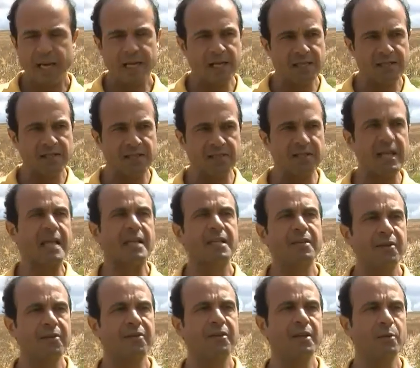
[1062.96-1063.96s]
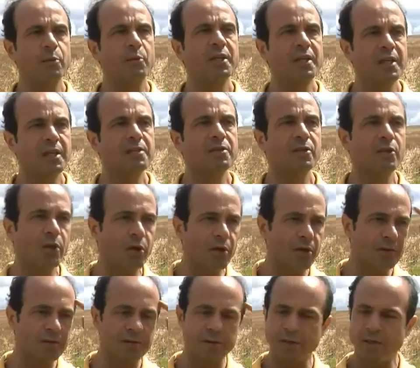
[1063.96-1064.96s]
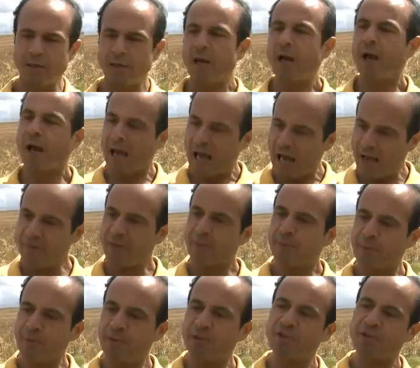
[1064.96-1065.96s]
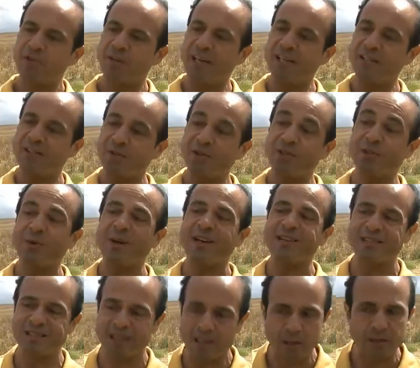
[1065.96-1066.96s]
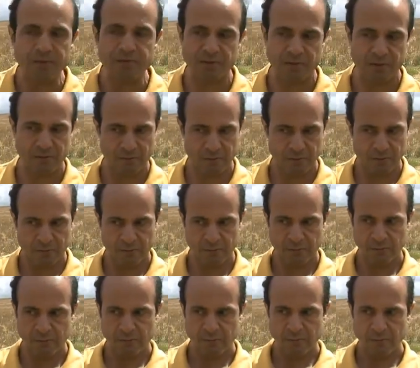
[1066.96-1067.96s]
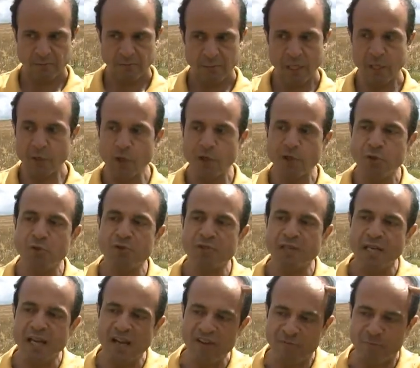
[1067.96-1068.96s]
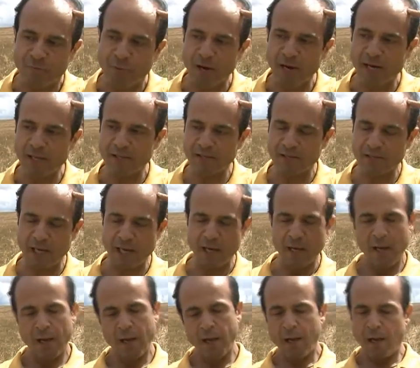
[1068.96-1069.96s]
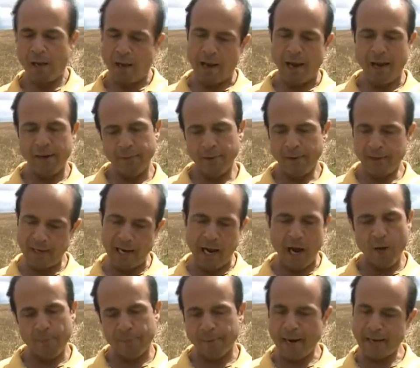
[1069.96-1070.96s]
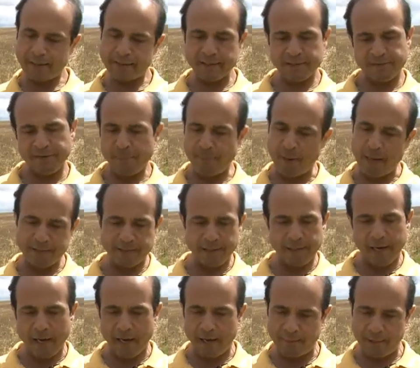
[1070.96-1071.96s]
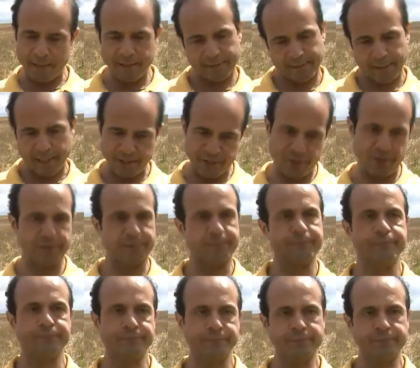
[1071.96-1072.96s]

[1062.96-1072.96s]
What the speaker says: And that's exactly the thing we need to learn, having permission to enter into ourselves. And not use the left brain to say, I will now practice vipassana meditation.